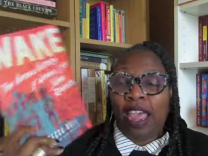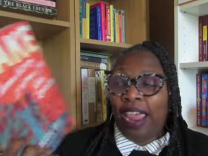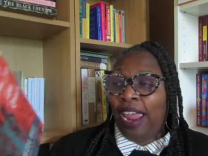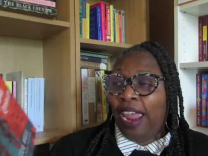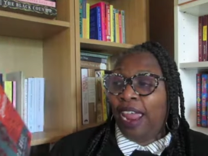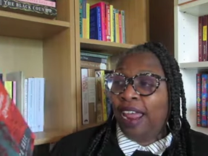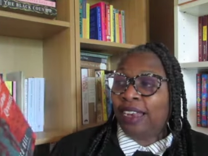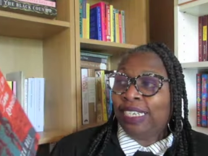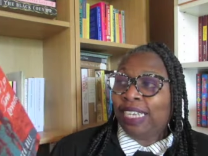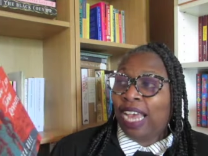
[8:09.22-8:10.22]

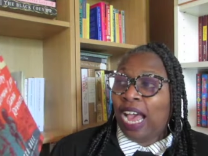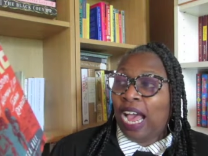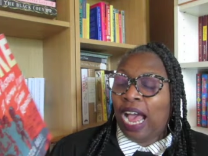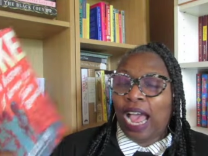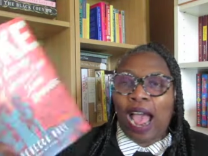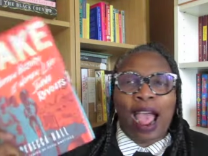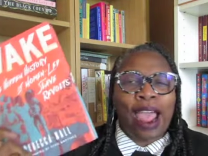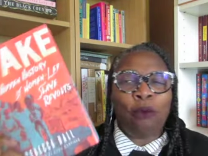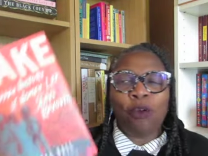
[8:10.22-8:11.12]
and I